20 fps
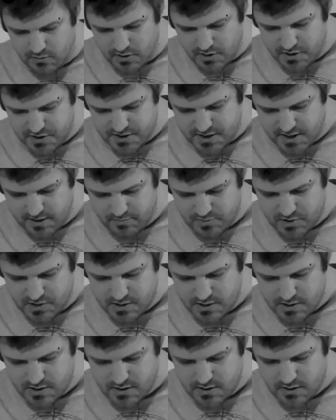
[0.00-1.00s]
while this
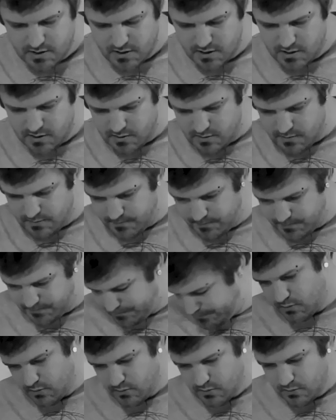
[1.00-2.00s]
happens? No.
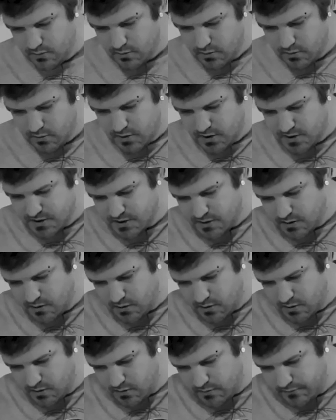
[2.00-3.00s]
No, it doesn't
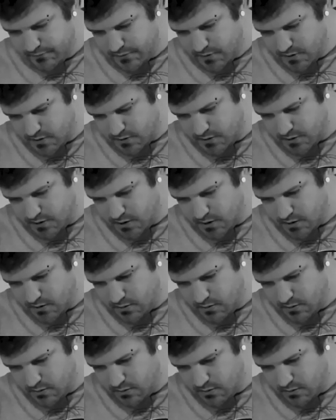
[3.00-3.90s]
fit on there.